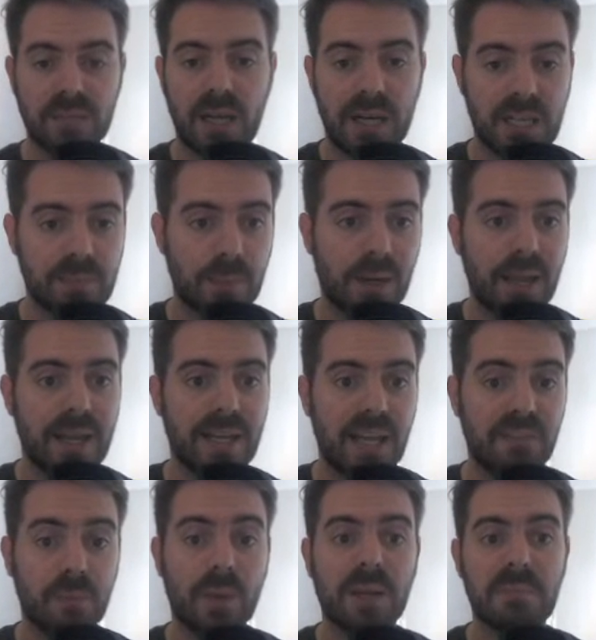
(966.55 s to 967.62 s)
and he's playing
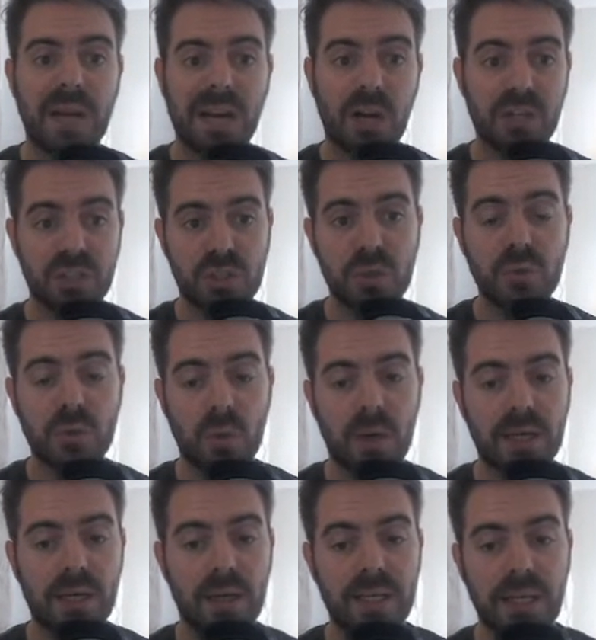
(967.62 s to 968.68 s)
left wing back, I do
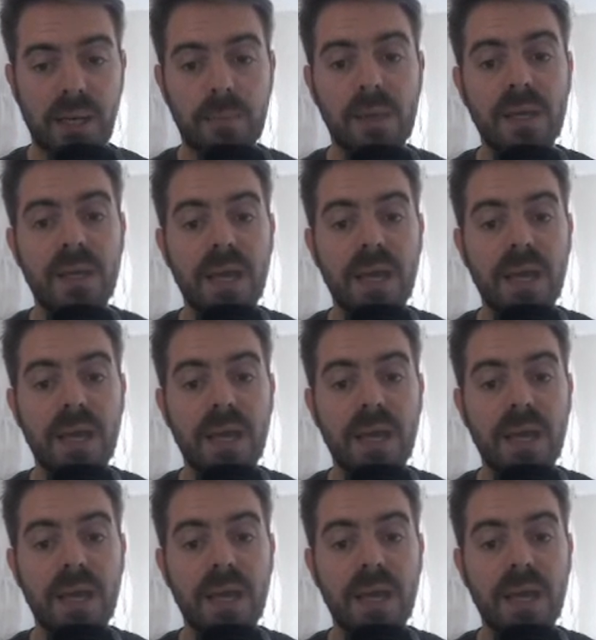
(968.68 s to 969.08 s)
quite like him.